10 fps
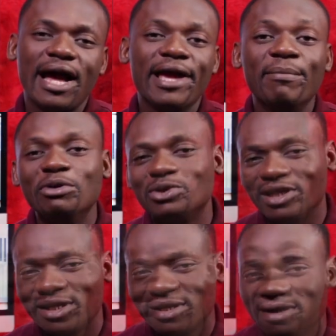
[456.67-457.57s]
I am
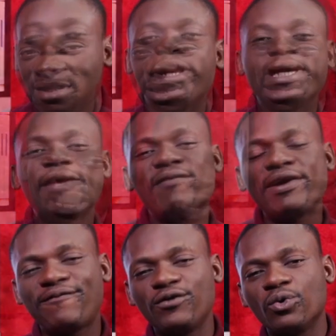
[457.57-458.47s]
music. Well, in
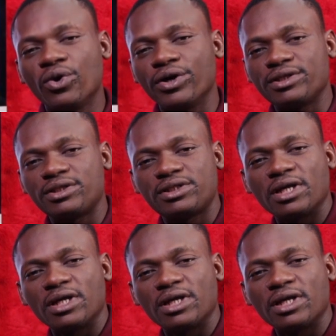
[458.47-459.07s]
very few words,